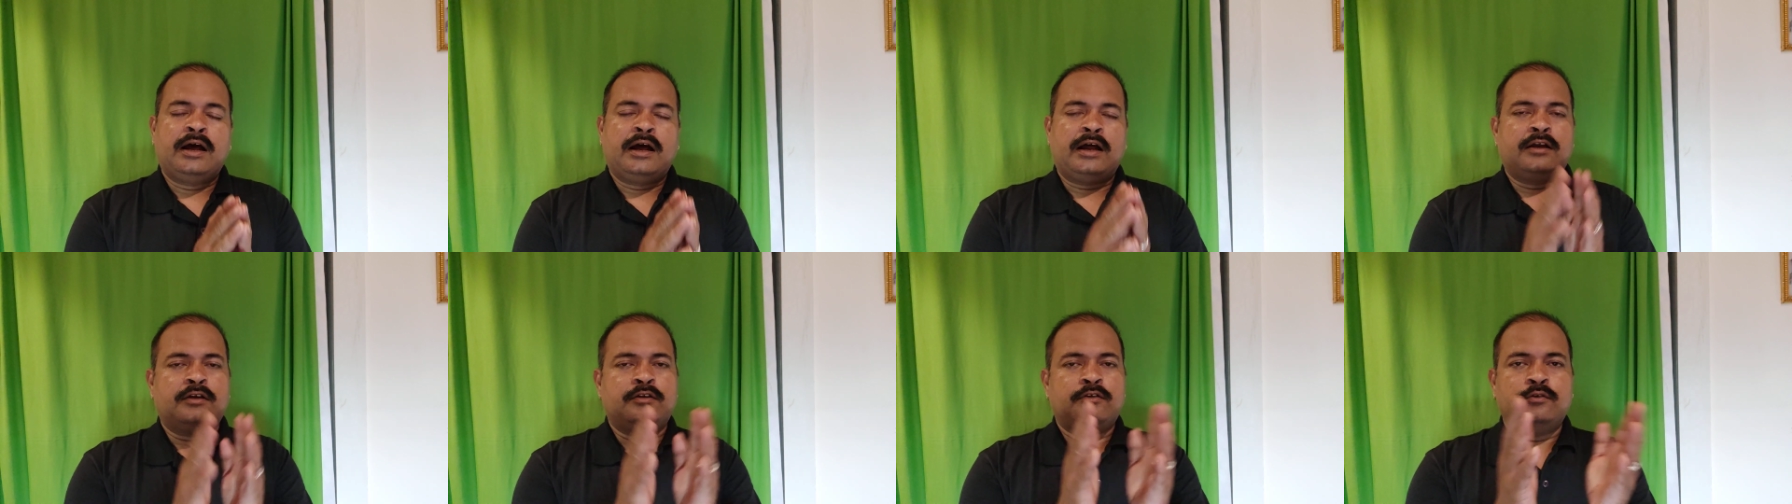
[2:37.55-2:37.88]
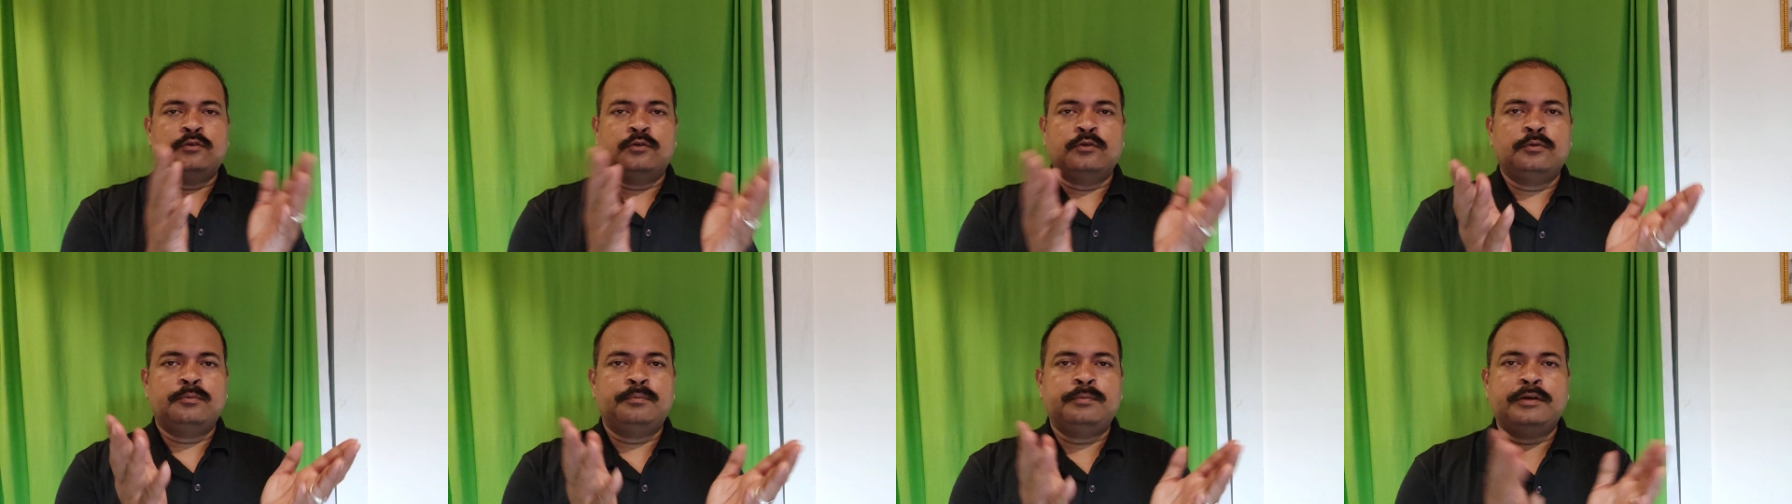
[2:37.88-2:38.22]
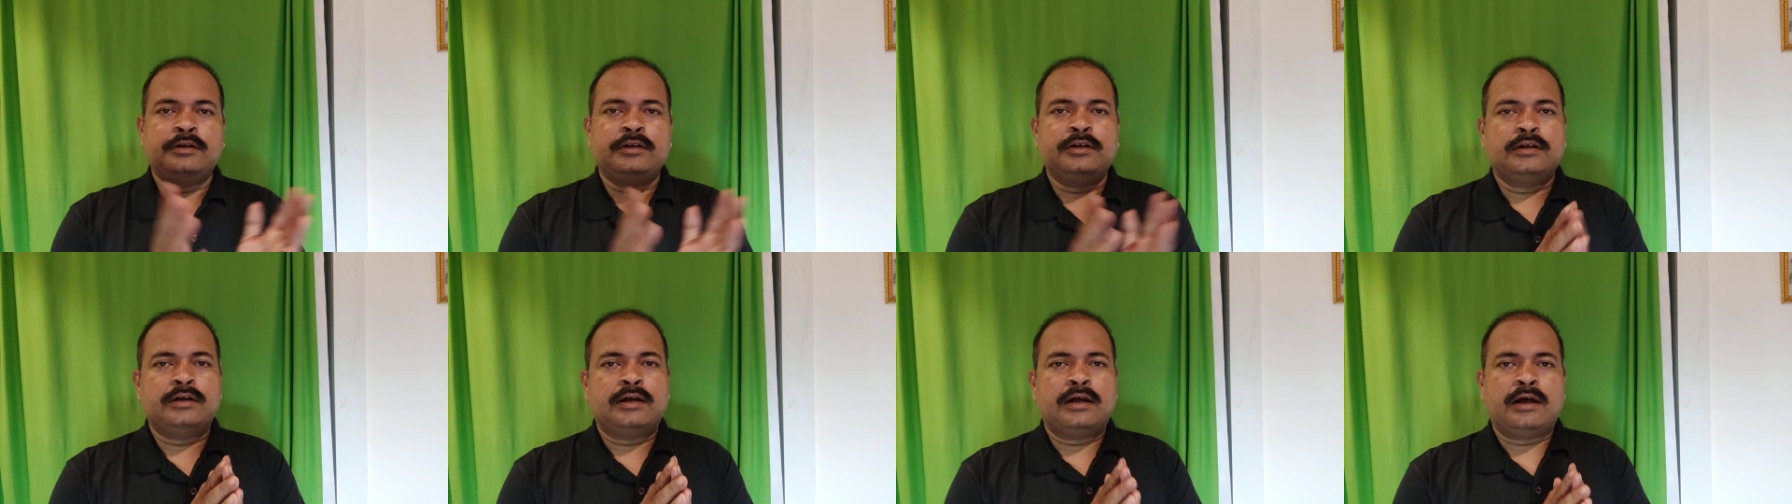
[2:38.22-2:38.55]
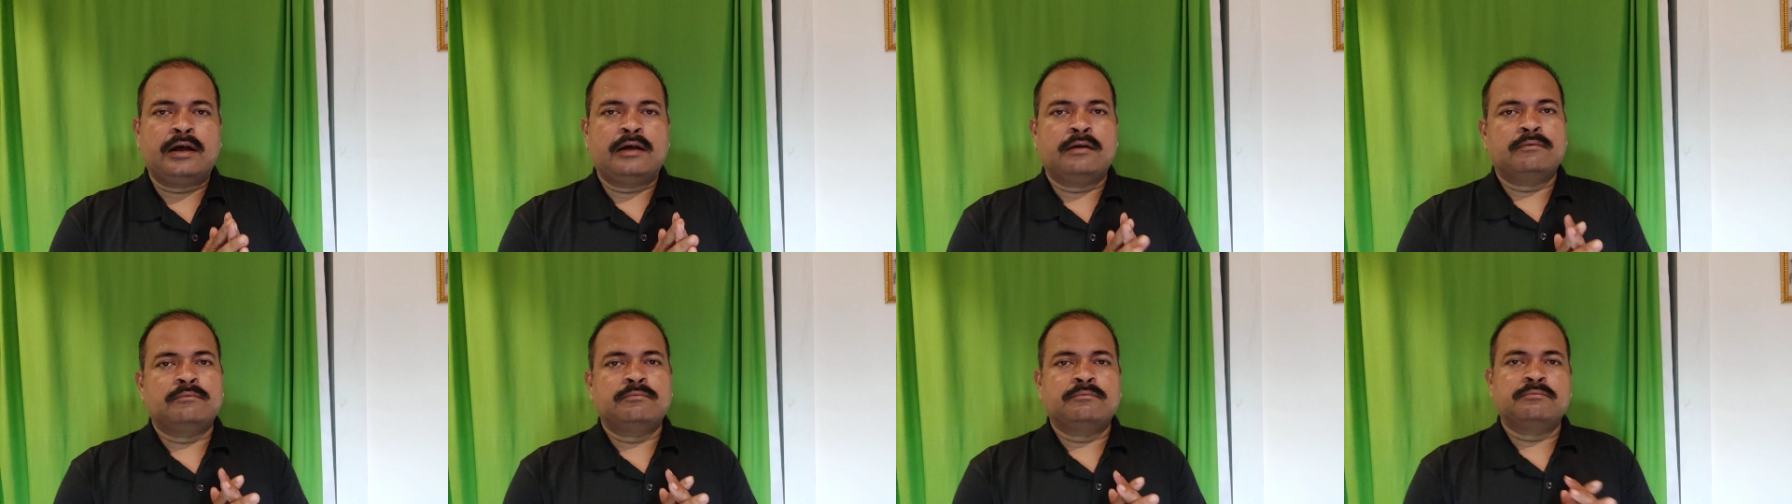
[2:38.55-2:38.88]
and you'll be
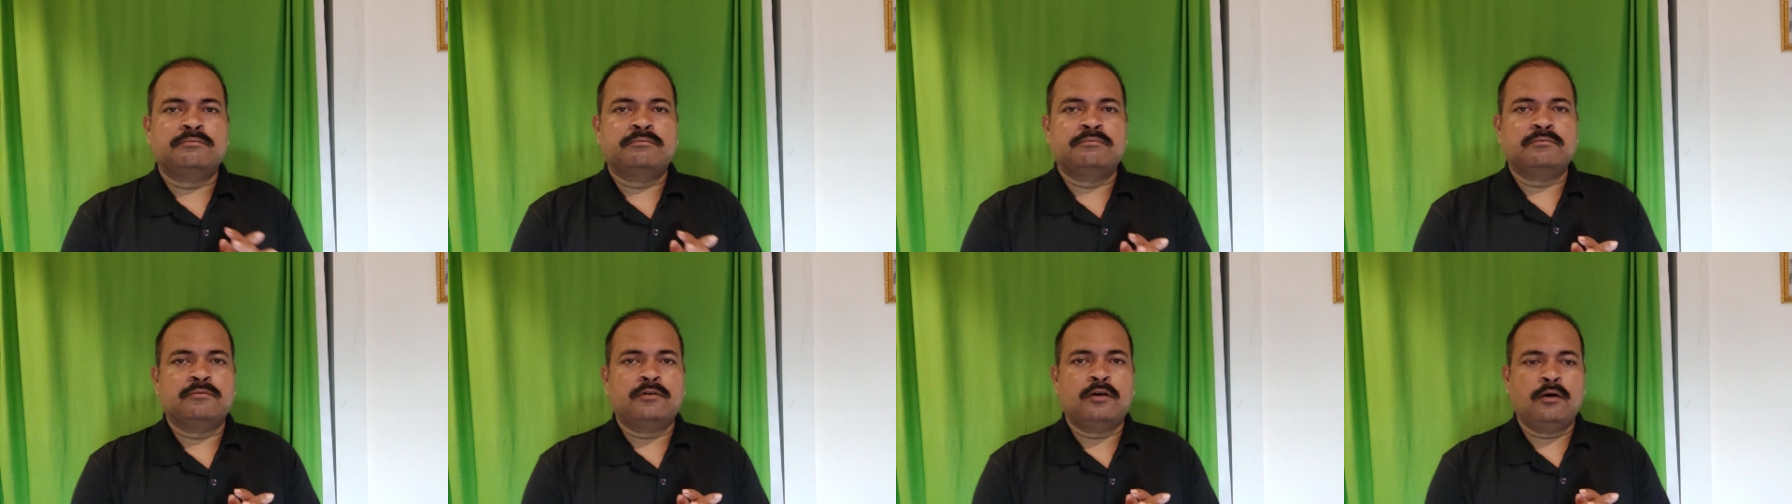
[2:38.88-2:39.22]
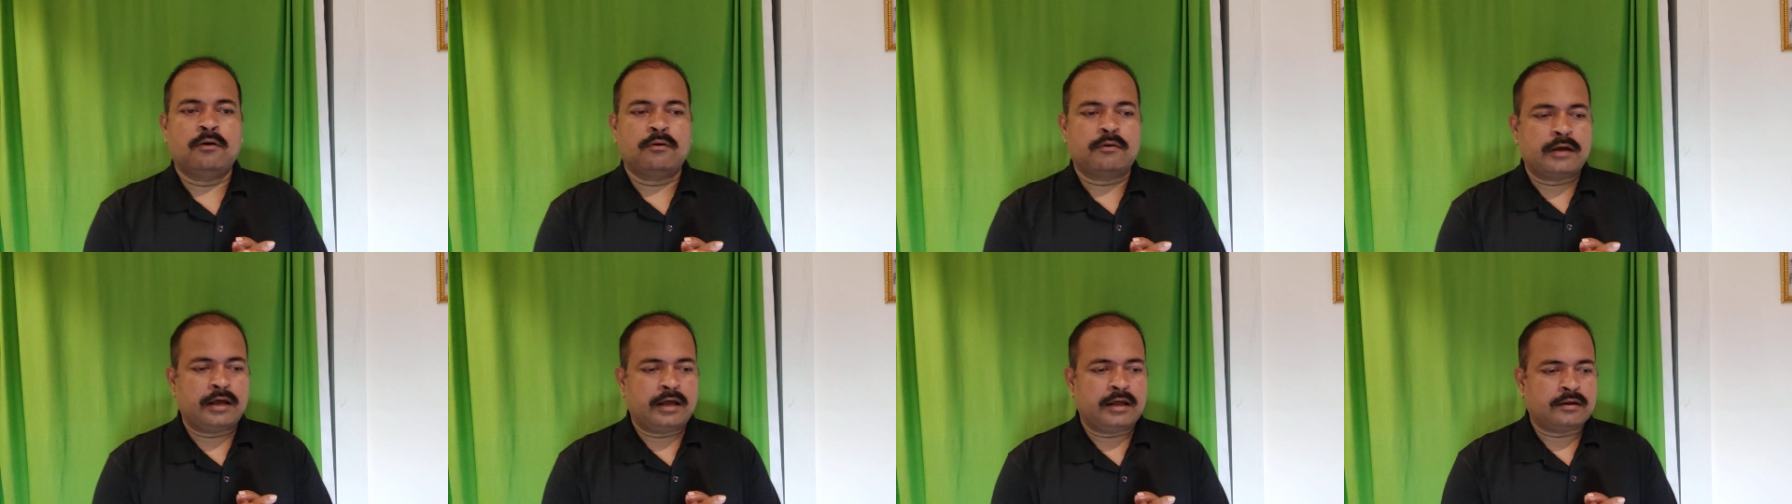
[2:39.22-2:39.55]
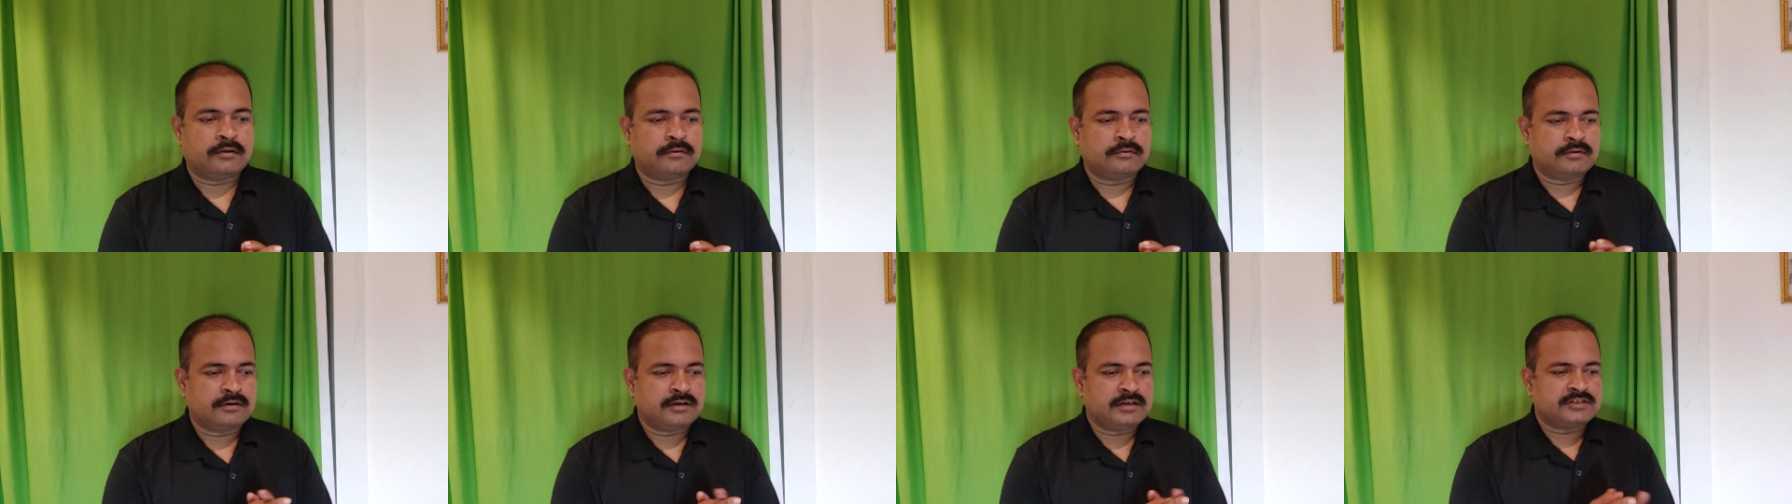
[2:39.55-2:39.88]
okay.